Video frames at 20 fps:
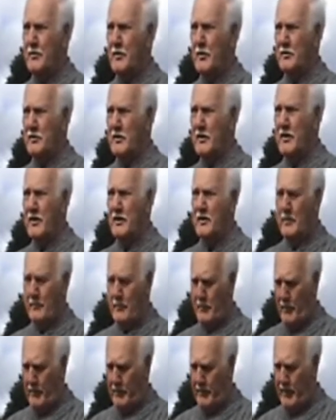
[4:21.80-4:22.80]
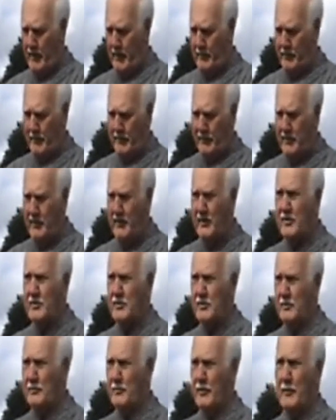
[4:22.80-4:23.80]
Because to get the proper
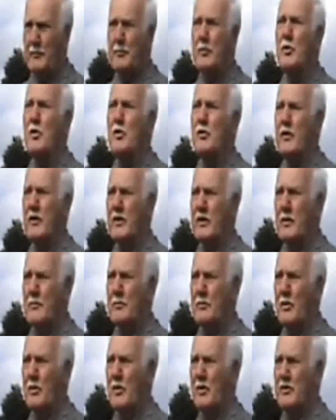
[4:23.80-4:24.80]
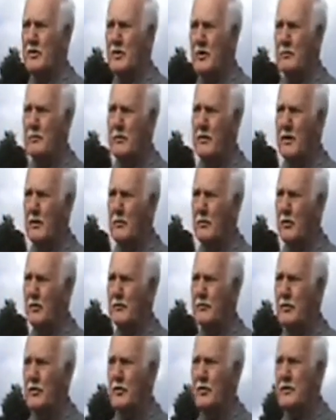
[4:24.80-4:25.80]
application for proving your point, you'd be
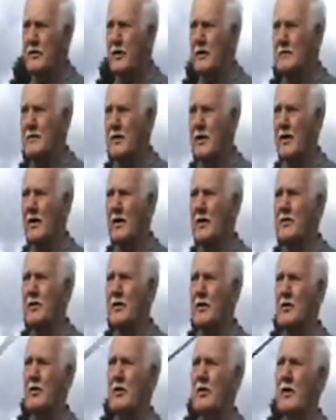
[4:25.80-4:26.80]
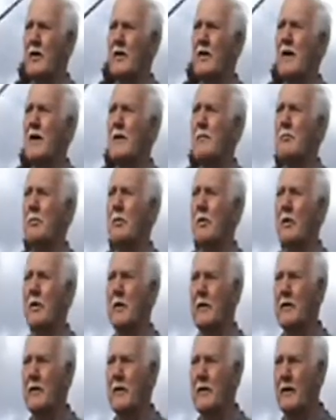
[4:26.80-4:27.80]
about 4 times the length of the rod. At that
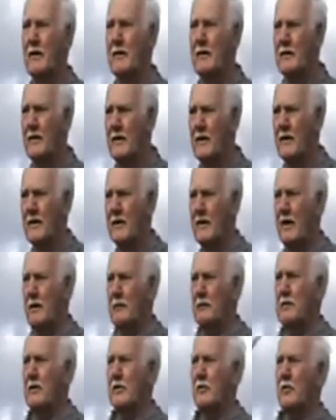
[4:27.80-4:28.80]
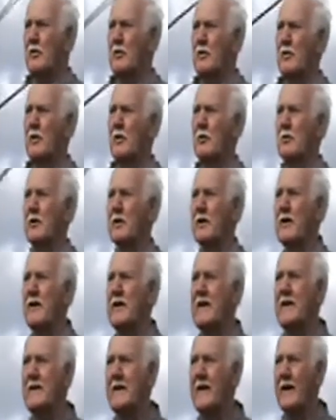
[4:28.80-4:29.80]
point there, that wee rod now would
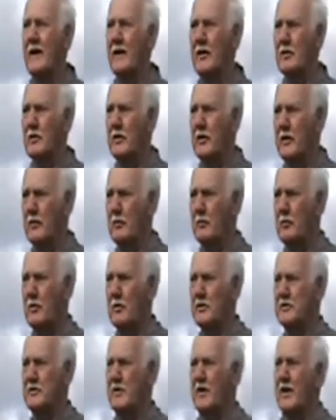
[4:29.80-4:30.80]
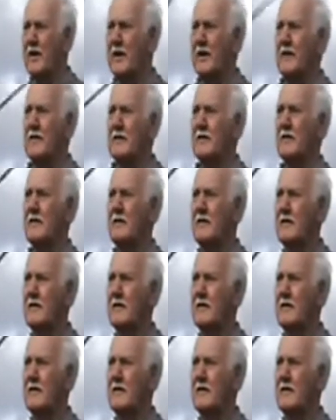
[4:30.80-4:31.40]
eat that. Look at it, watch the line.